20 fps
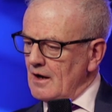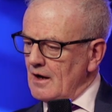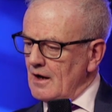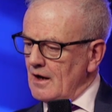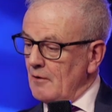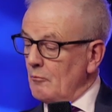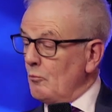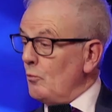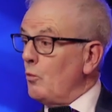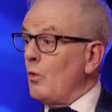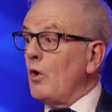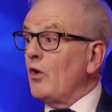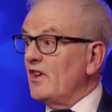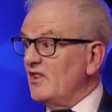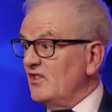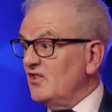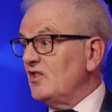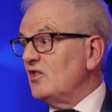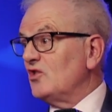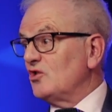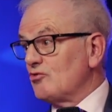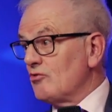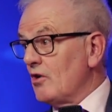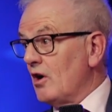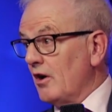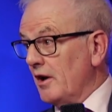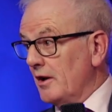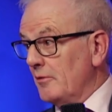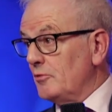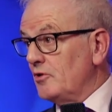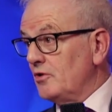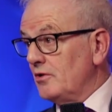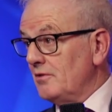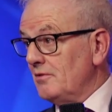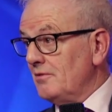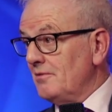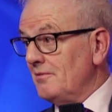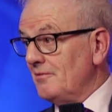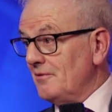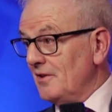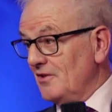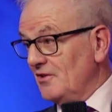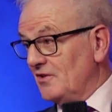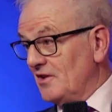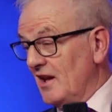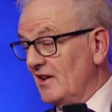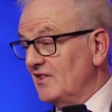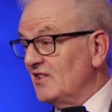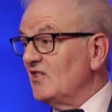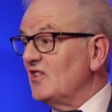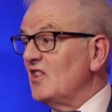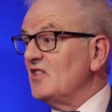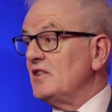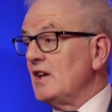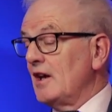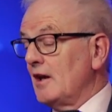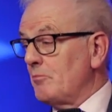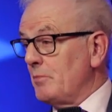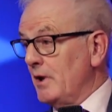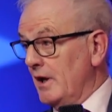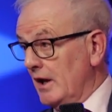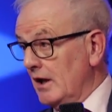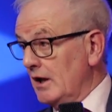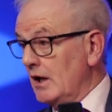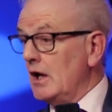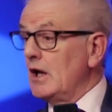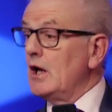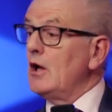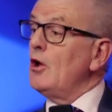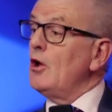uh, what is described these days as a dick pic mm-hmm.